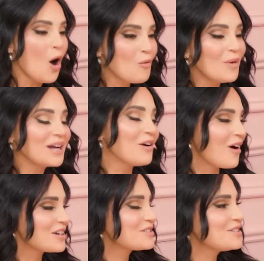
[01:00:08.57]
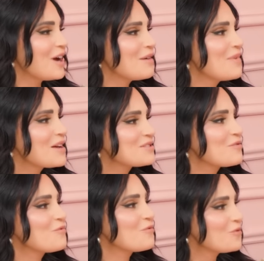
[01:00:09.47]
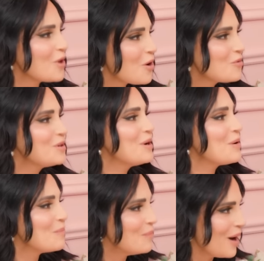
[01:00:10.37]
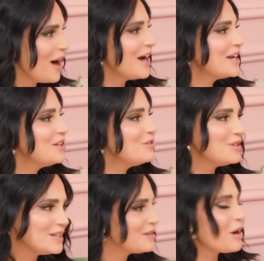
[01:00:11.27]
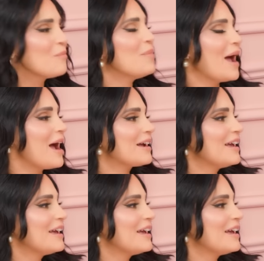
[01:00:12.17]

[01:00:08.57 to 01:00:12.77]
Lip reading: Oh my gosh, the time has flown by. You need to come back